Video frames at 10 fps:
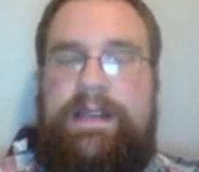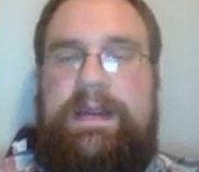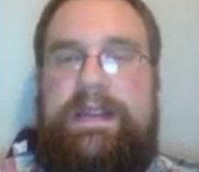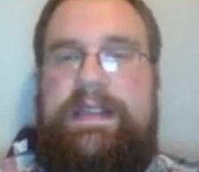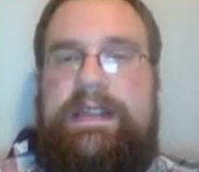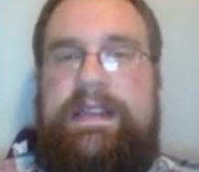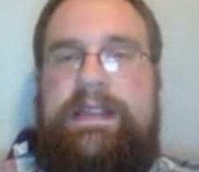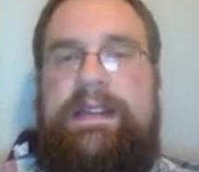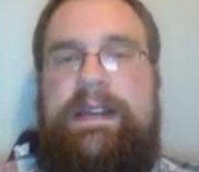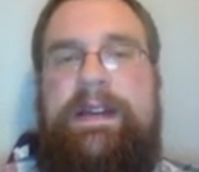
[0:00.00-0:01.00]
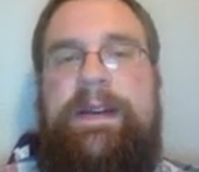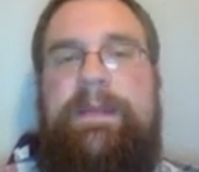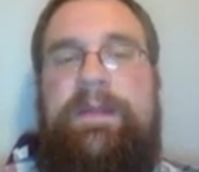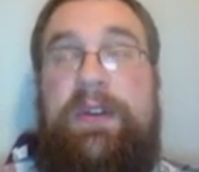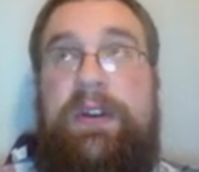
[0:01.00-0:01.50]
Especially since
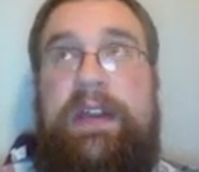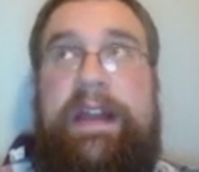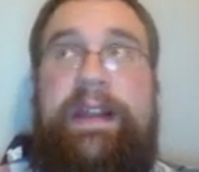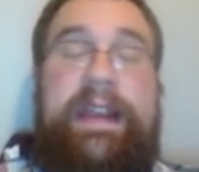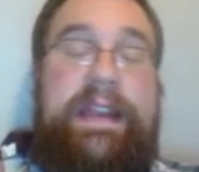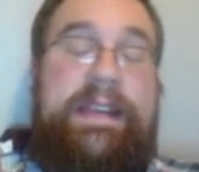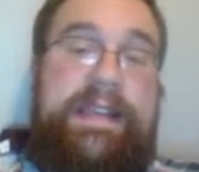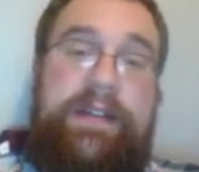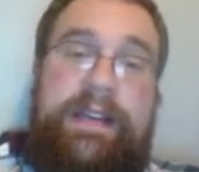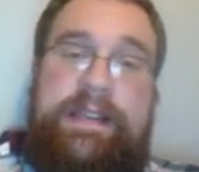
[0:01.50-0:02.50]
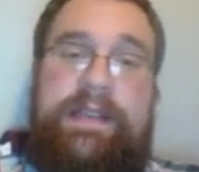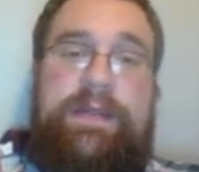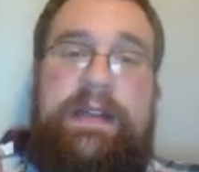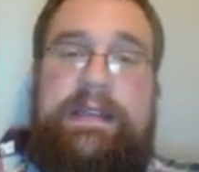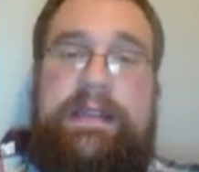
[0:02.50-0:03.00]
if you're going to ally in Tyranids as
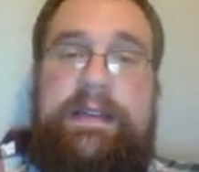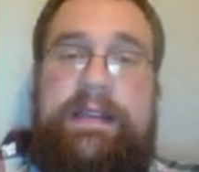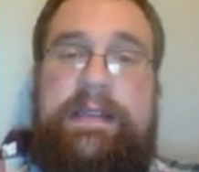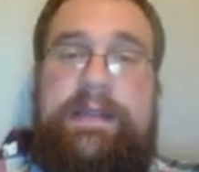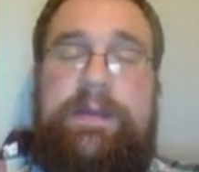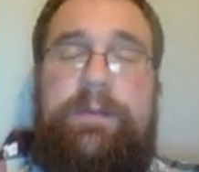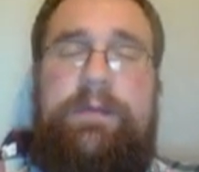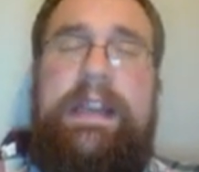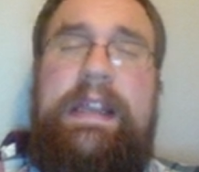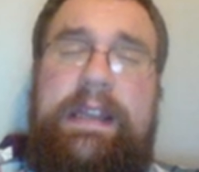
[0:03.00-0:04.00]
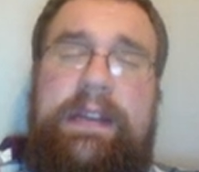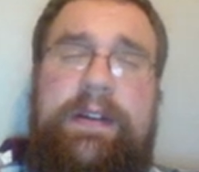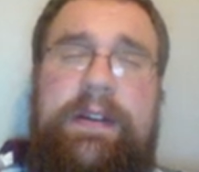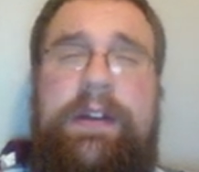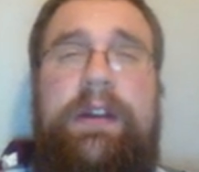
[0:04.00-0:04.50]
well, Tyranids have some really
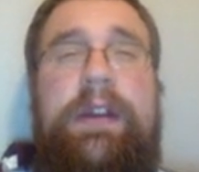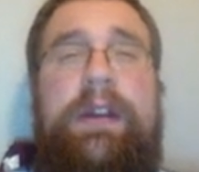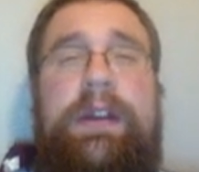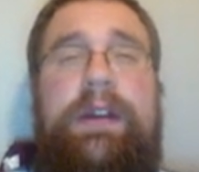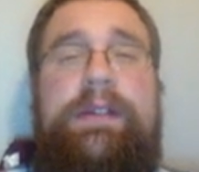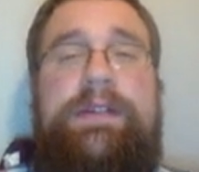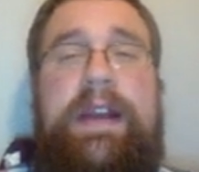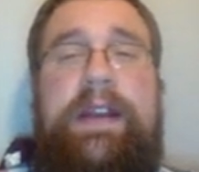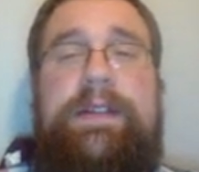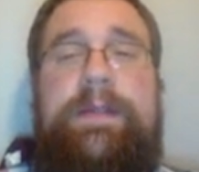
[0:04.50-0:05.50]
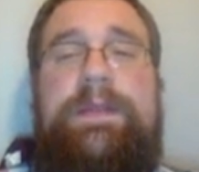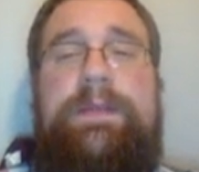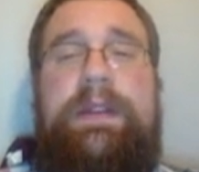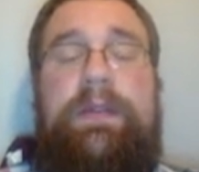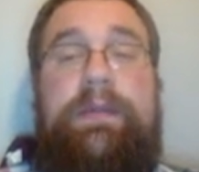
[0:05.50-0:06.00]
good stratagems,
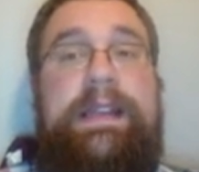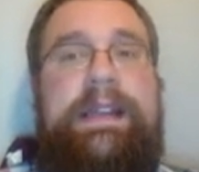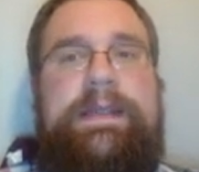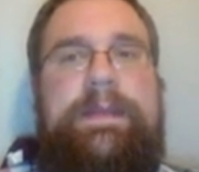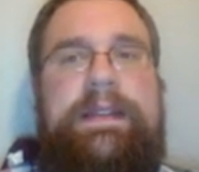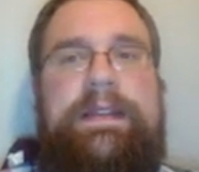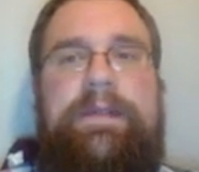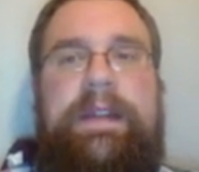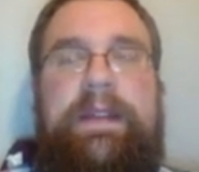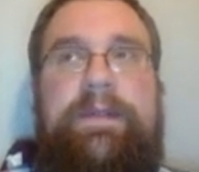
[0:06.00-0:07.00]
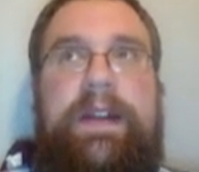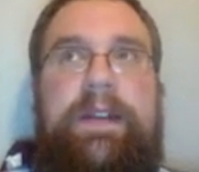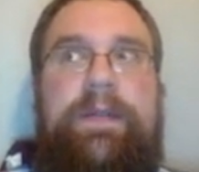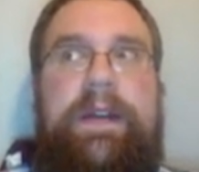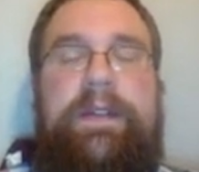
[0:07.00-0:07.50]
but they're really expensive, like the fight
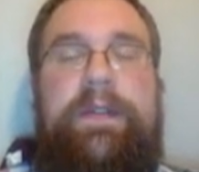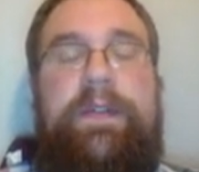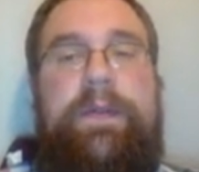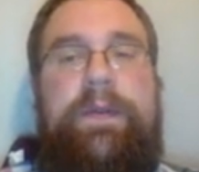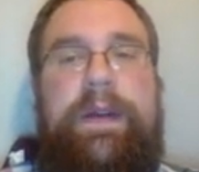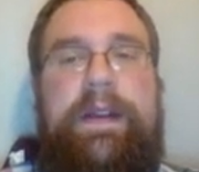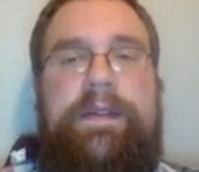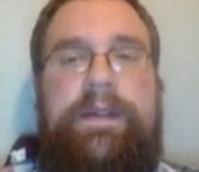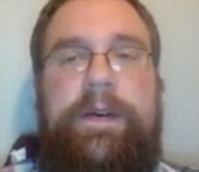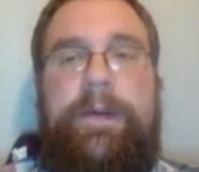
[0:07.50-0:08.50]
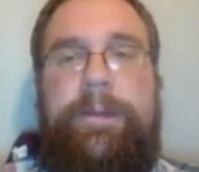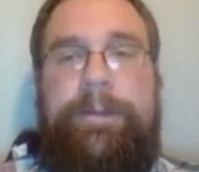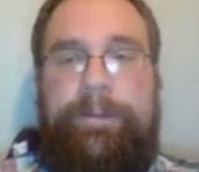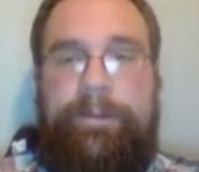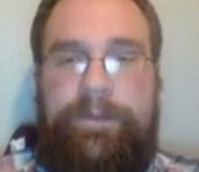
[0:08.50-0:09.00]
twice or shoot twice. So
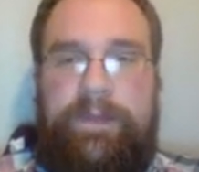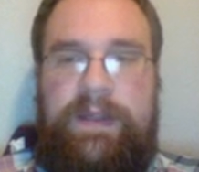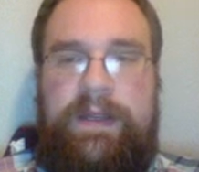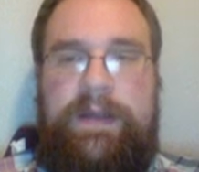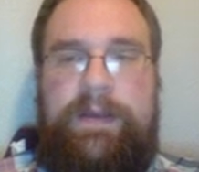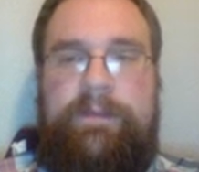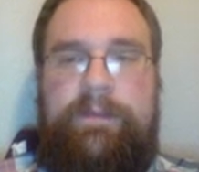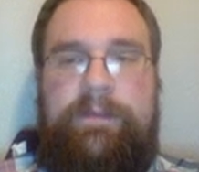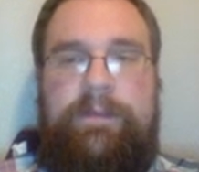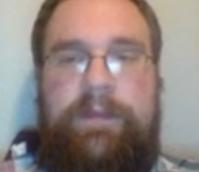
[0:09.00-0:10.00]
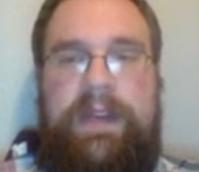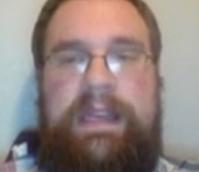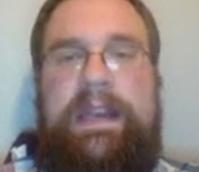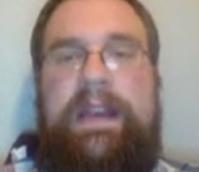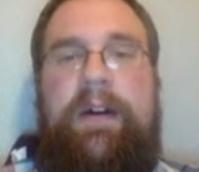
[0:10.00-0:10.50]
we
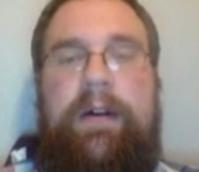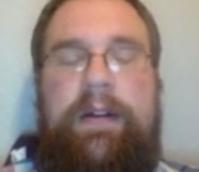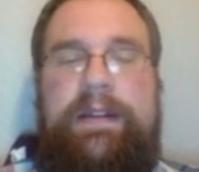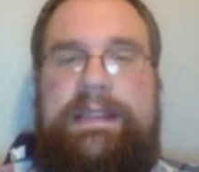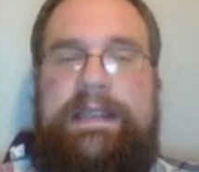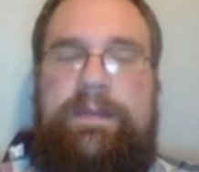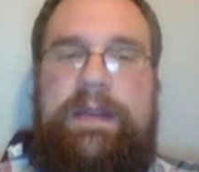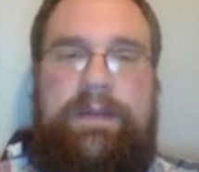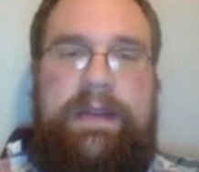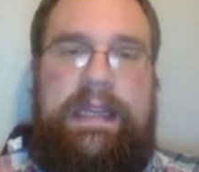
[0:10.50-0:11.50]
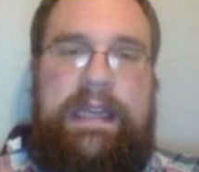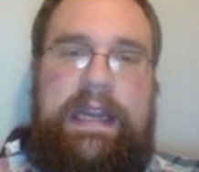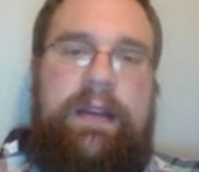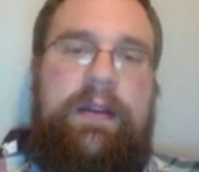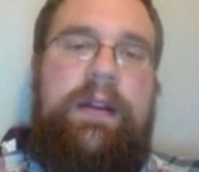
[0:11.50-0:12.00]
need all the CP we can
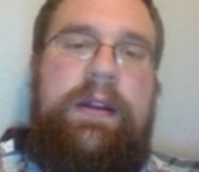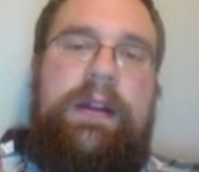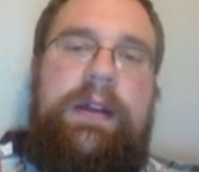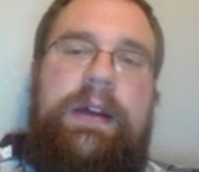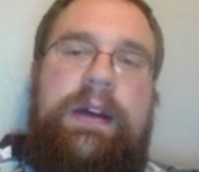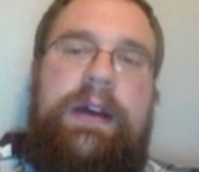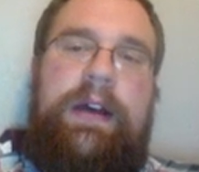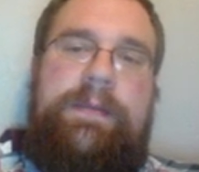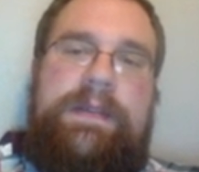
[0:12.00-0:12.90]
get.